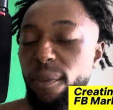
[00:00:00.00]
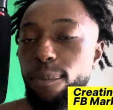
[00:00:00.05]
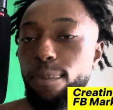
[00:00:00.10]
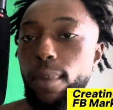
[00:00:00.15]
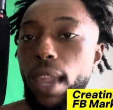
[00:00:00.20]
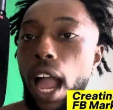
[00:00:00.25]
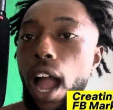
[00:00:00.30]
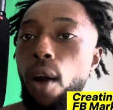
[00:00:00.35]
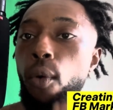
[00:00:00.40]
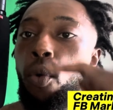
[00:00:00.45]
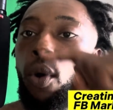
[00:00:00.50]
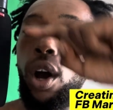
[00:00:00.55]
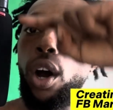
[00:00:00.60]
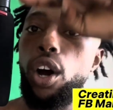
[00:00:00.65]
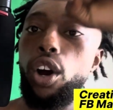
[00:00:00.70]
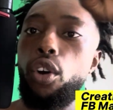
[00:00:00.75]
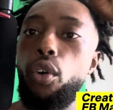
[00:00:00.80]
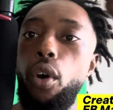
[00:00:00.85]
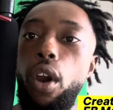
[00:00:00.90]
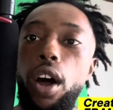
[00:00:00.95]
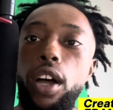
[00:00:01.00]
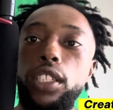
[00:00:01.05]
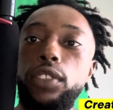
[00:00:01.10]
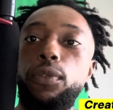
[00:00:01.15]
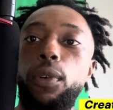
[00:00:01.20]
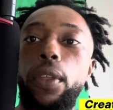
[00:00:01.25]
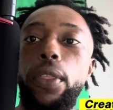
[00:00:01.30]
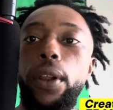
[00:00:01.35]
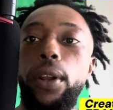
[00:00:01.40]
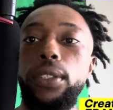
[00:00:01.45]
I want across
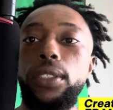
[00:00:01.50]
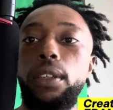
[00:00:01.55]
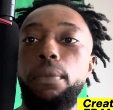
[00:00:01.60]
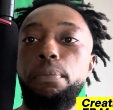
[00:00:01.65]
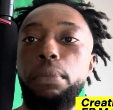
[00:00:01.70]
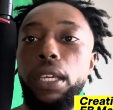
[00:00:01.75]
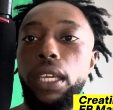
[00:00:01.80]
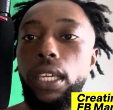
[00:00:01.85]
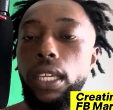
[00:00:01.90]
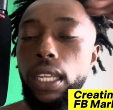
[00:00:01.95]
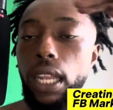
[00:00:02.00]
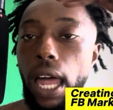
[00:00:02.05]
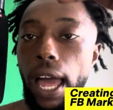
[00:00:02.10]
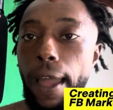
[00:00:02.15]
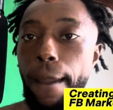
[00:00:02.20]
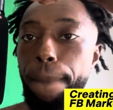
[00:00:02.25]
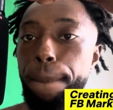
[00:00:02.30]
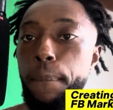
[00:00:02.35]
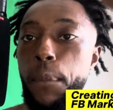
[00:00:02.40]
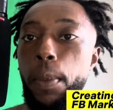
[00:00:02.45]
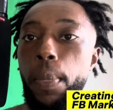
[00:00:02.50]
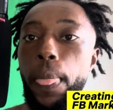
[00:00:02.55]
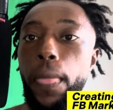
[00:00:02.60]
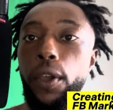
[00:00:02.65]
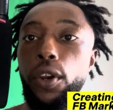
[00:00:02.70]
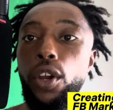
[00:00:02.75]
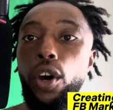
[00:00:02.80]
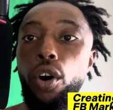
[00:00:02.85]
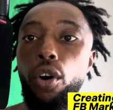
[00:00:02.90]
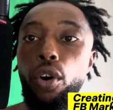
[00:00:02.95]
for there to be like,
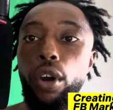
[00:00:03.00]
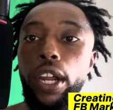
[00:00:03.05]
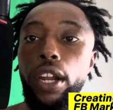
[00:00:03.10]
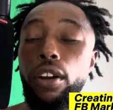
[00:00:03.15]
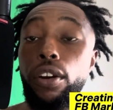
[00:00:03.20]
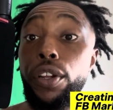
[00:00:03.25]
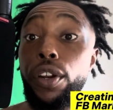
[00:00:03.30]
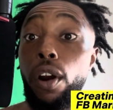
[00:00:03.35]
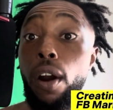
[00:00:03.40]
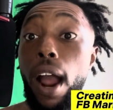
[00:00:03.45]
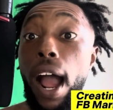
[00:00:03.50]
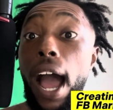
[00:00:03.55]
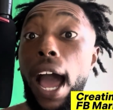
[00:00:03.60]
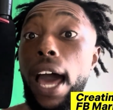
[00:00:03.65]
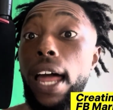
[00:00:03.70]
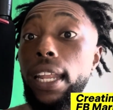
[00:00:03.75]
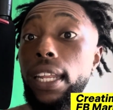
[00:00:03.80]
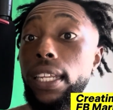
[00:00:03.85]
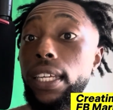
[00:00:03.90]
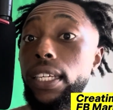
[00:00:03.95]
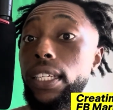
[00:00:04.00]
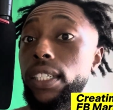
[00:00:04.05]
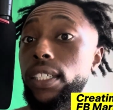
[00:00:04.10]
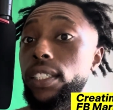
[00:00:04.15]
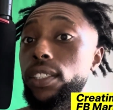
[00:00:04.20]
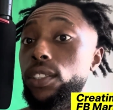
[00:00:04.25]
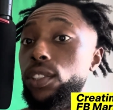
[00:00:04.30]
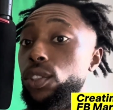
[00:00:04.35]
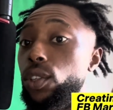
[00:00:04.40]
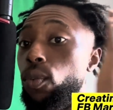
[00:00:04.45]
here are your hot
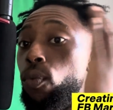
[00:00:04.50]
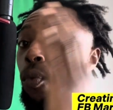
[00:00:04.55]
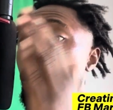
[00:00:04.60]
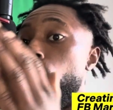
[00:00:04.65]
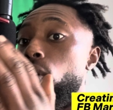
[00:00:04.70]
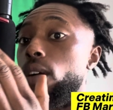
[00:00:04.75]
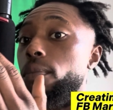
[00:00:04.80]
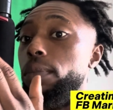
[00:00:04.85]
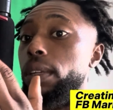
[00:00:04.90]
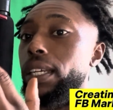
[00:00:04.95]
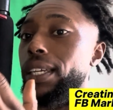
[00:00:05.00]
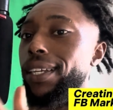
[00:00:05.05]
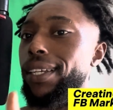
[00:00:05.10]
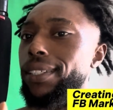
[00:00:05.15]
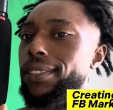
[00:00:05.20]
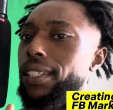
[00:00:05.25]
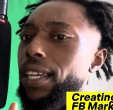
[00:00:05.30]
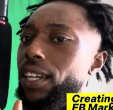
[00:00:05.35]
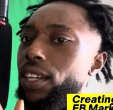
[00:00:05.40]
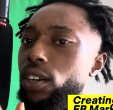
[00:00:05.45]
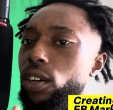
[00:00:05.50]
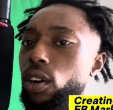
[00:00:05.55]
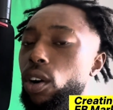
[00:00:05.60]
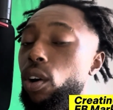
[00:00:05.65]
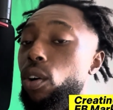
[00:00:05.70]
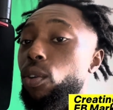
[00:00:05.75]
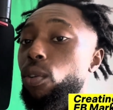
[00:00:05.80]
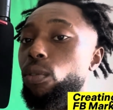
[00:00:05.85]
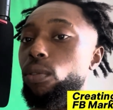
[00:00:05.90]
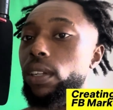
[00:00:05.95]
leads, your warm leads, and your
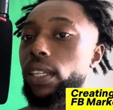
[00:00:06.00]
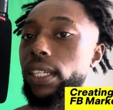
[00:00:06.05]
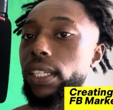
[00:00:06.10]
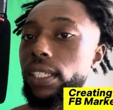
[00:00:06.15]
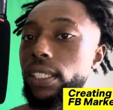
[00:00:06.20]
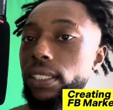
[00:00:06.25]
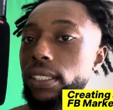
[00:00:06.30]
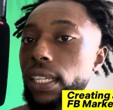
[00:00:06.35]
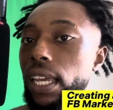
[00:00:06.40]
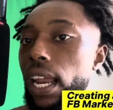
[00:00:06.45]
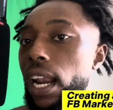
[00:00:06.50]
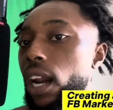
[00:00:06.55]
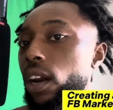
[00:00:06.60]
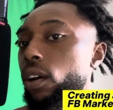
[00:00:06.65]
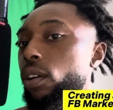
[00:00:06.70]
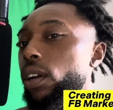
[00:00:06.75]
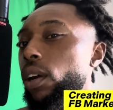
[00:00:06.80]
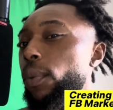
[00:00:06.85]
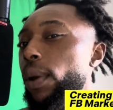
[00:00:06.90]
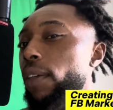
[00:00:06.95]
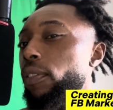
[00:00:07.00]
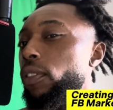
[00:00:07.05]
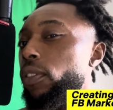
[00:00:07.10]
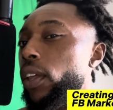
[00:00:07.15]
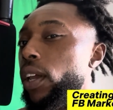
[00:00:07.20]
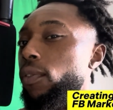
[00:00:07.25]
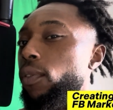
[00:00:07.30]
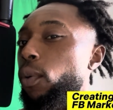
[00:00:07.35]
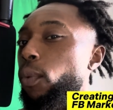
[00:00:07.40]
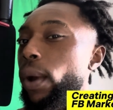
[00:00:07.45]
cold leads. And I know that we have to
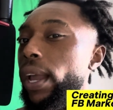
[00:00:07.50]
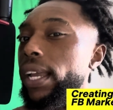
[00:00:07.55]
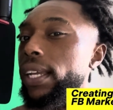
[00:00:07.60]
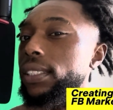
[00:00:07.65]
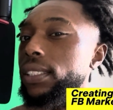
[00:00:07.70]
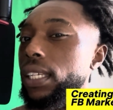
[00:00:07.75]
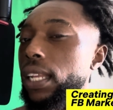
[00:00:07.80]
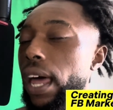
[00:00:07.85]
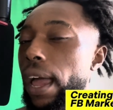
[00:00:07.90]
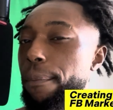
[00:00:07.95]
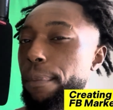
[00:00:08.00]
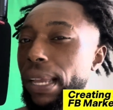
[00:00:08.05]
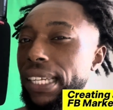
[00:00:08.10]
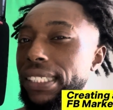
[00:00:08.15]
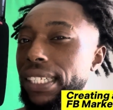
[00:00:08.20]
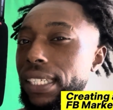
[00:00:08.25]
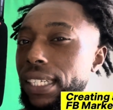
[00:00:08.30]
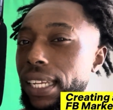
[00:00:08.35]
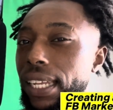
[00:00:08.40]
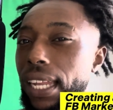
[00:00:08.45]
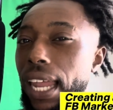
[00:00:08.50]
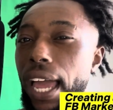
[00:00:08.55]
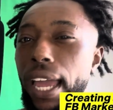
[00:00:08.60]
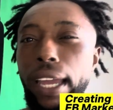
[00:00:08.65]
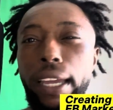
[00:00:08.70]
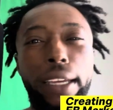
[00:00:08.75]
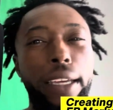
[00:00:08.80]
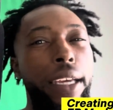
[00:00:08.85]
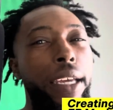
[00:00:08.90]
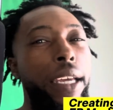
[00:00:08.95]
think of a way to like basically
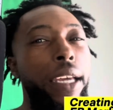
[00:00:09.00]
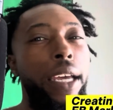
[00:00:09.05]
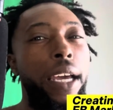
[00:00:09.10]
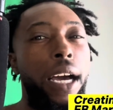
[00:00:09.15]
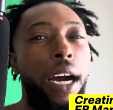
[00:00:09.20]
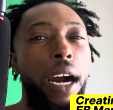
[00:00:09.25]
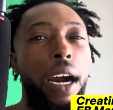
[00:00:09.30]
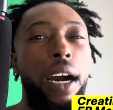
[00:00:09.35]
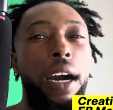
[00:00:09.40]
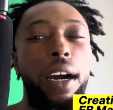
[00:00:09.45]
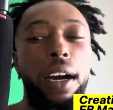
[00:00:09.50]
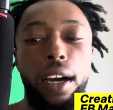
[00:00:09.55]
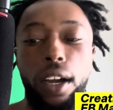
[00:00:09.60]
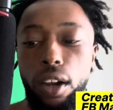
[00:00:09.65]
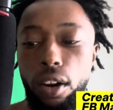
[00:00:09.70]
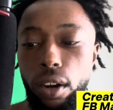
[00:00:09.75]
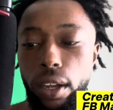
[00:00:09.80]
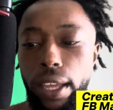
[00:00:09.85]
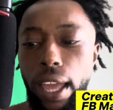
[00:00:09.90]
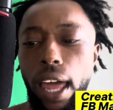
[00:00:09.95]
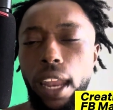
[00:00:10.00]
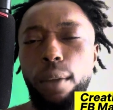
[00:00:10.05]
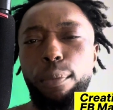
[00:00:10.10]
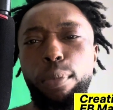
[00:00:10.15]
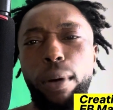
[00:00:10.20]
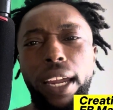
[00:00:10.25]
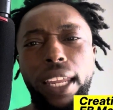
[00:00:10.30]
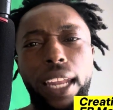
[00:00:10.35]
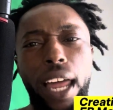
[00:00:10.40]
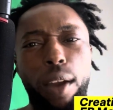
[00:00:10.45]
like
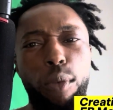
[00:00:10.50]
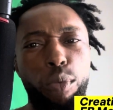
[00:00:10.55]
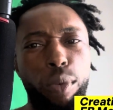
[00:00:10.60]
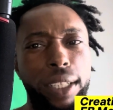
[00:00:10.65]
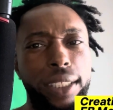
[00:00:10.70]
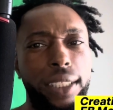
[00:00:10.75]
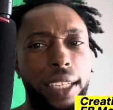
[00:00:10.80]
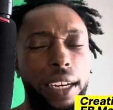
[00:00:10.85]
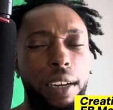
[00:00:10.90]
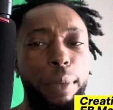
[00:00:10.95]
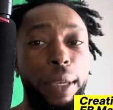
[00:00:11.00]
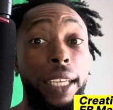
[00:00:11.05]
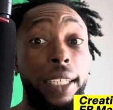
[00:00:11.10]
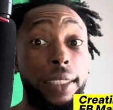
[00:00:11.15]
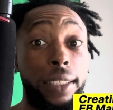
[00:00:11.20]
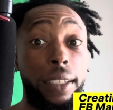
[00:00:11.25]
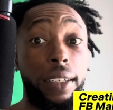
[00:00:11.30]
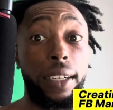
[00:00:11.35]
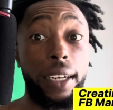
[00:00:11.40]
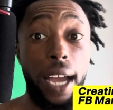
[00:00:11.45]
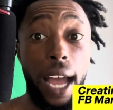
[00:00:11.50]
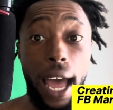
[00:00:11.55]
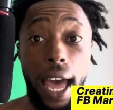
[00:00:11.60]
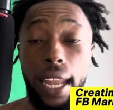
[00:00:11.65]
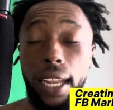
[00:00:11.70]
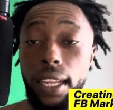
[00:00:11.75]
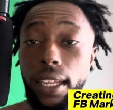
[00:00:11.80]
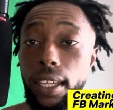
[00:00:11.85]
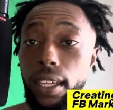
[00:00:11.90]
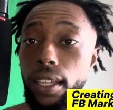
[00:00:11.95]
calibrate like what's going to be considered a
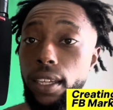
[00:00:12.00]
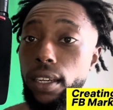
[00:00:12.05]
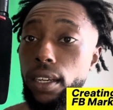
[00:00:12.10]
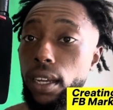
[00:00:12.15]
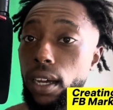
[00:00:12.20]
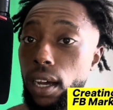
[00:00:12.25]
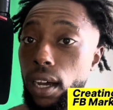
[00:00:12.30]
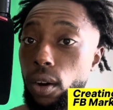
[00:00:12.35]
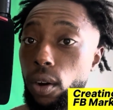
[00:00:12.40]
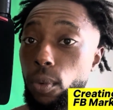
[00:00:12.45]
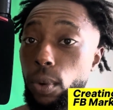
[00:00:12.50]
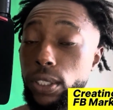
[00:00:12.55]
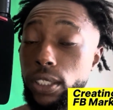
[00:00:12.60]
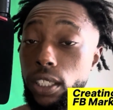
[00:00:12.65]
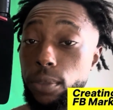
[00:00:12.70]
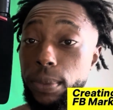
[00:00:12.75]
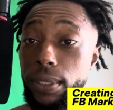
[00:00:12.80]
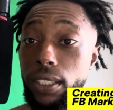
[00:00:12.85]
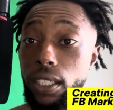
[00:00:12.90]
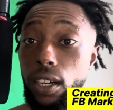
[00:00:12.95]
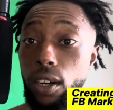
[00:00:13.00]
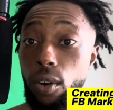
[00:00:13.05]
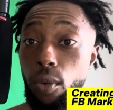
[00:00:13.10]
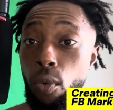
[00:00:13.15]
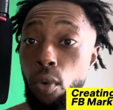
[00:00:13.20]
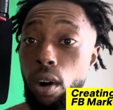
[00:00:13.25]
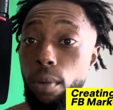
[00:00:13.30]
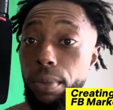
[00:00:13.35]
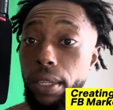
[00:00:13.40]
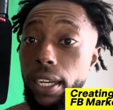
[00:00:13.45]
hot lead, or what's going to be considered a
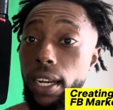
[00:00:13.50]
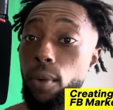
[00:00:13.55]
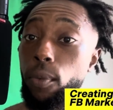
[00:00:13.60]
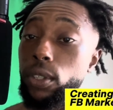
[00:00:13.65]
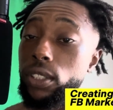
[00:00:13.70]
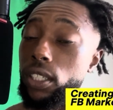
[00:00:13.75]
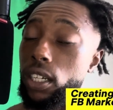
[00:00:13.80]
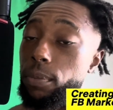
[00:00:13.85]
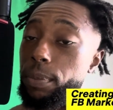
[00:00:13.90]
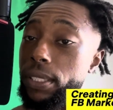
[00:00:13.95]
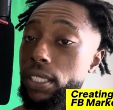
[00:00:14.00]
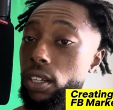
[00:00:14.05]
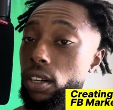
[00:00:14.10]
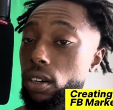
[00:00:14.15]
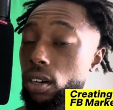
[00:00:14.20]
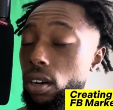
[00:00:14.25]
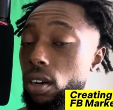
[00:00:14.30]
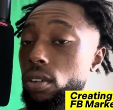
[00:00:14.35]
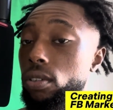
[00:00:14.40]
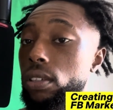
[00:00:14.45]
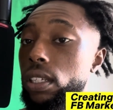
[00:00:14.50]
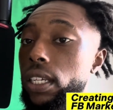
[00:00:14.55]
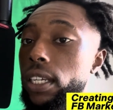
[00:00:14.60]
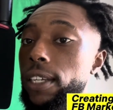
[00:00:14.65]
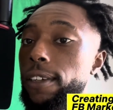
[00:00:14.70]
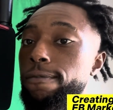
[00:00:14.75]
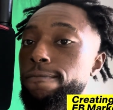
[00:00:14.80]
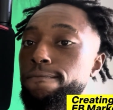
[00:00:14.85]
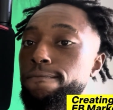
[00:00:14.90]
warm lead, and what's going to be considered a cold lead.